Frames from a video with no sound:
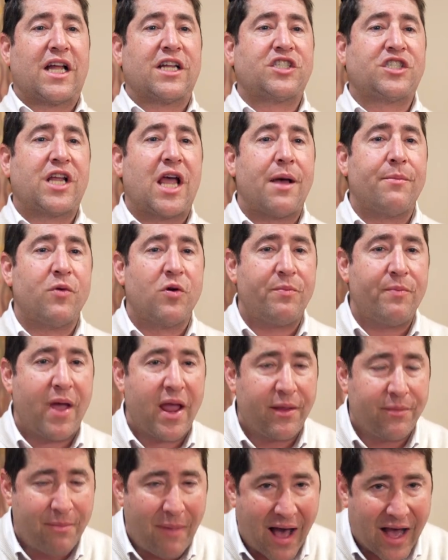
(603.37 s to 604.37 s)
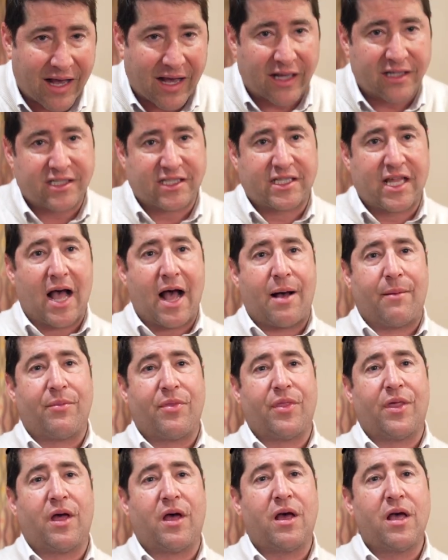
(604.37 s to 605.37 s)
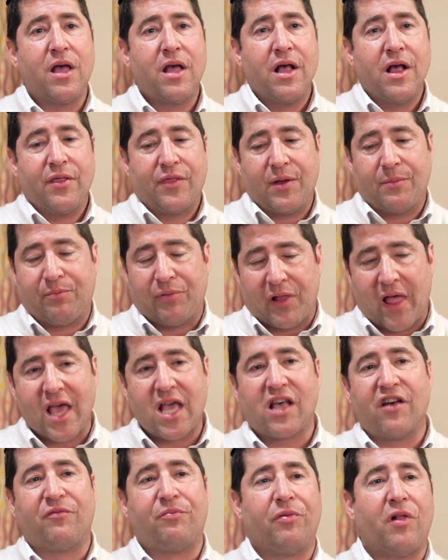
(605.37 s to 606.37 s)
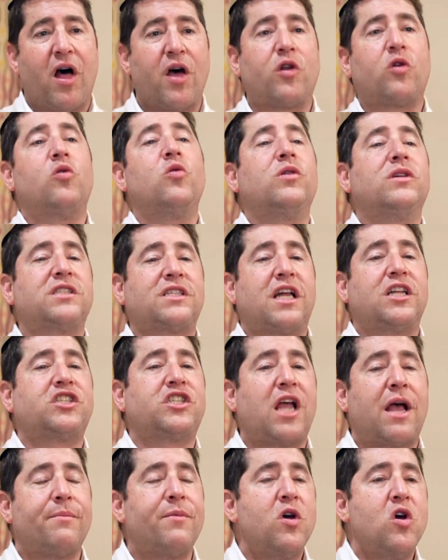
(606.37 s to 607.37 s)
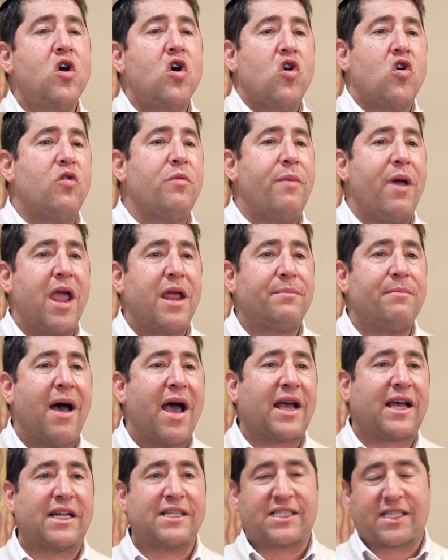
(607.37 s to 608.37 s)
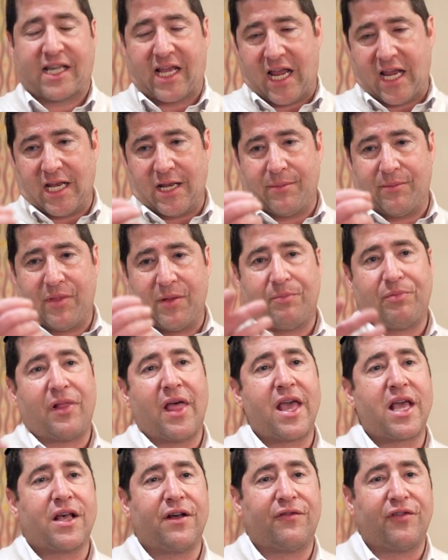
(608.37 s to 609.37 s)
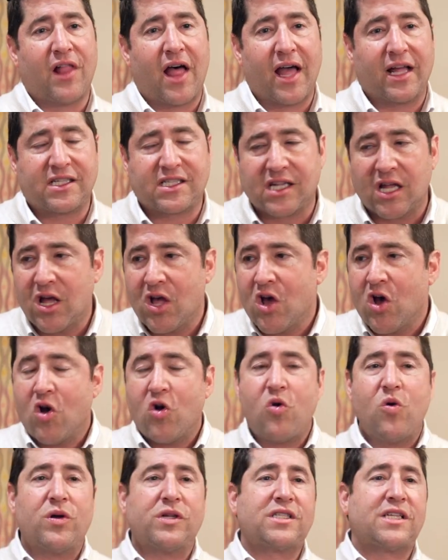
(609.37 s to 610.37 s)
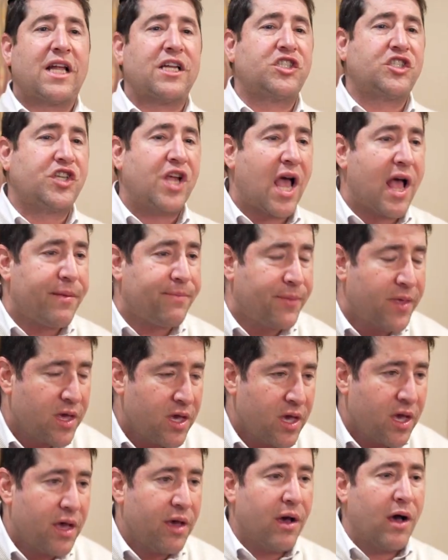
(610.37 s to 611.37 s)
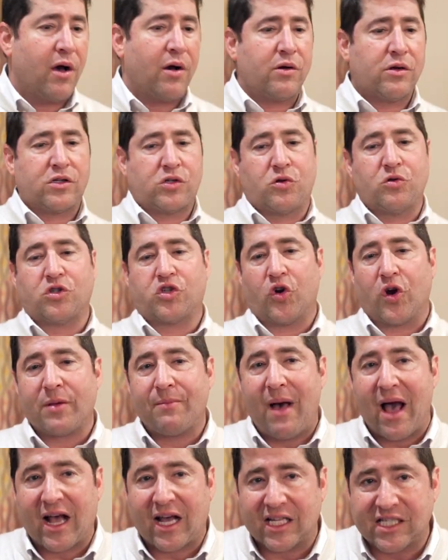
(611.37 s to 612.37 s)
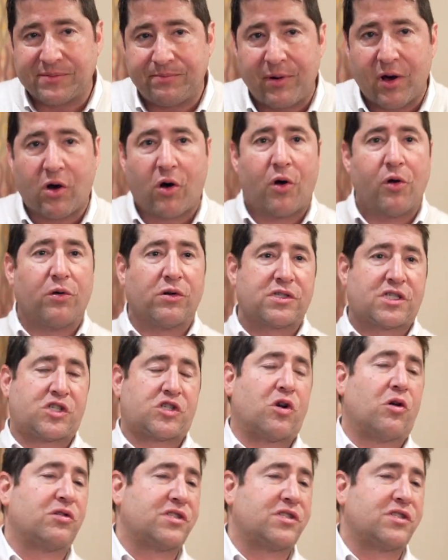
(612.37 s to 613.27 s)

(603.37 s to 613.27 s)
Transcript: Hashem who made makas dam, the plague of blood? Who is Hashem who made makas kinim, the plague of lice? Who is Hashem who during makas bechoros